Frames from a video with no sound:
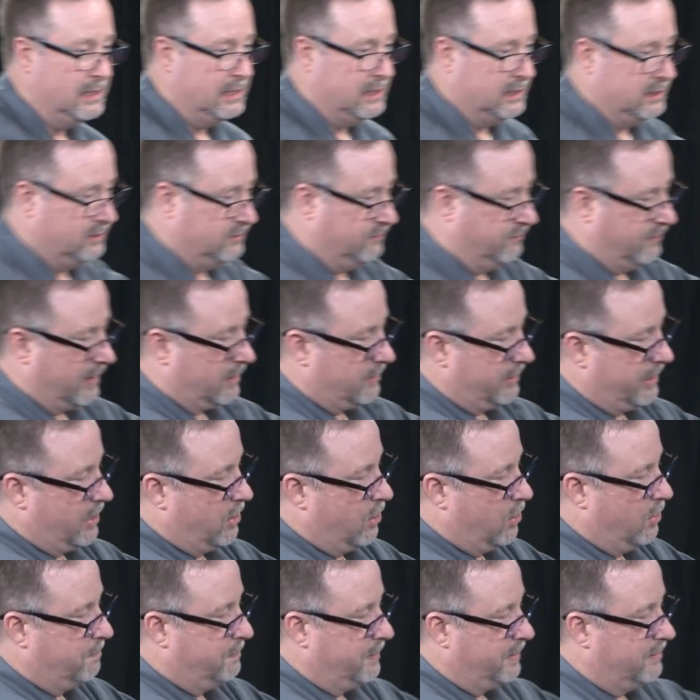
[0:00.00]
It's very
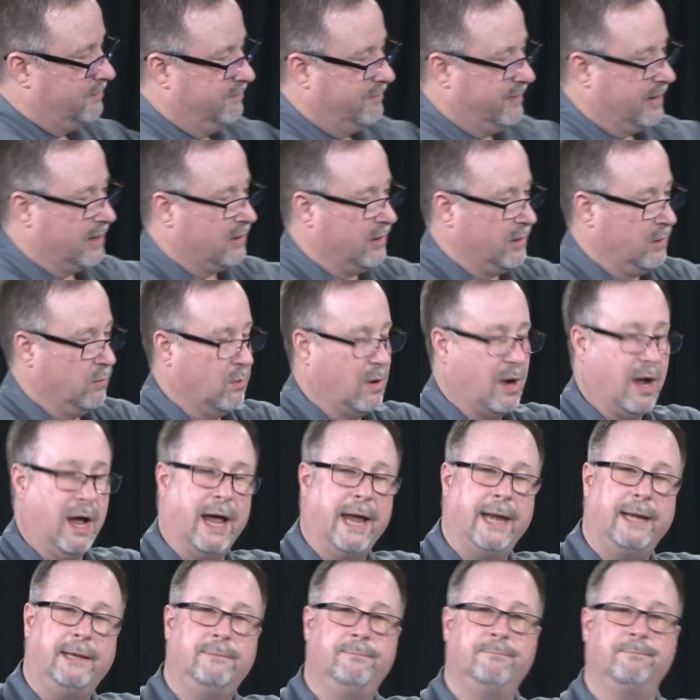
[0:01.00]
open, very
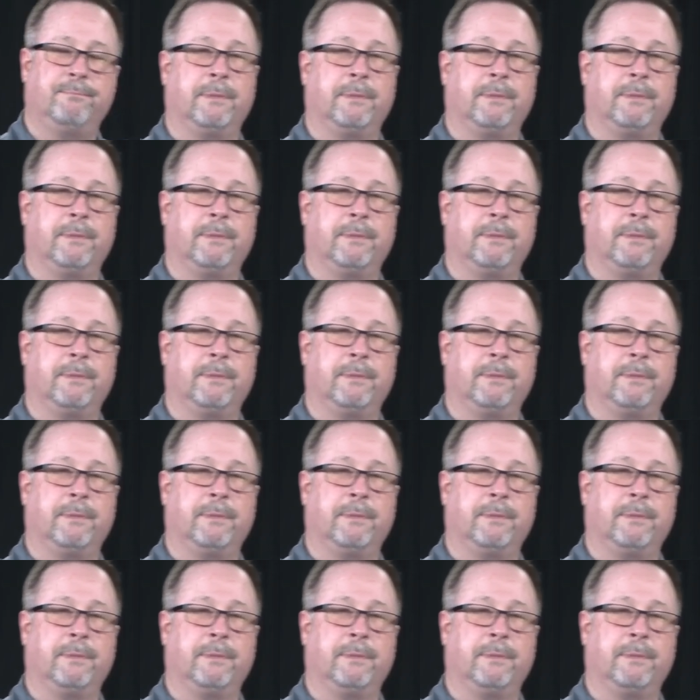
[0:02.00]
wide.